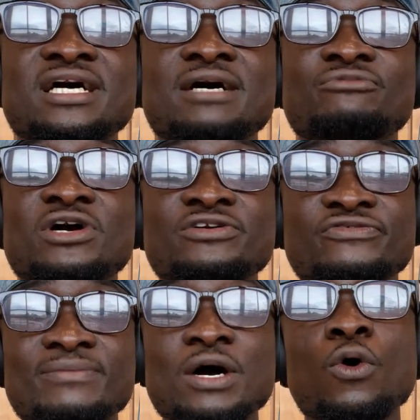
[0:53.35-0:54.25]
route
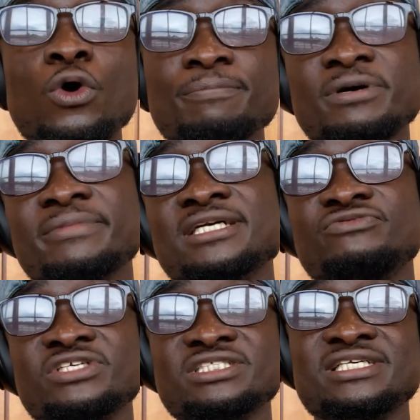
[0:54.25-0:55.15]
for my own
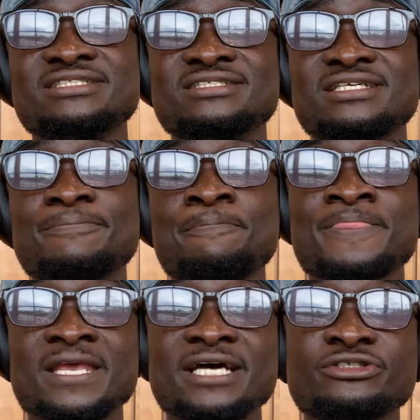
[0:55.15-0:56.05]
permanent residency,
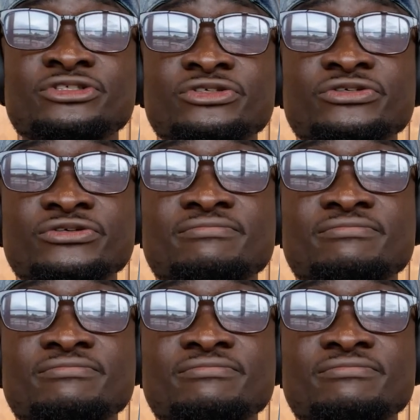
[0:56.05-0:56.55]
and 2.